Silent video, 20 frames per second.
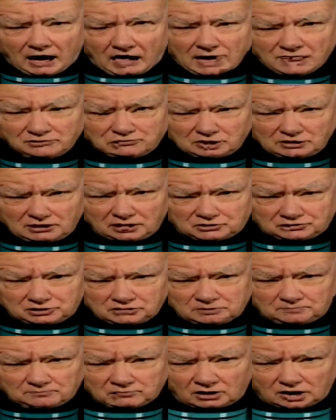I've
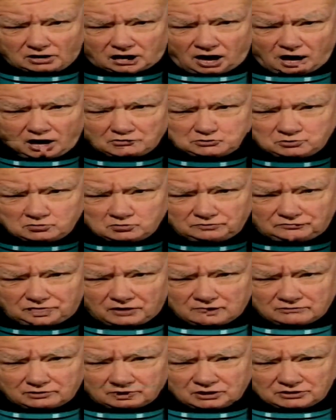selected cartoon
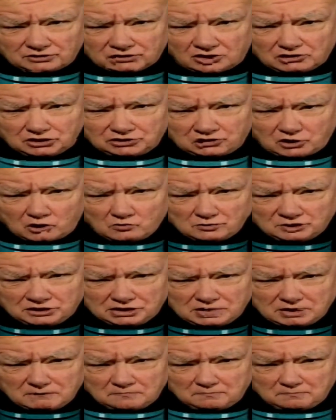favorite Yogi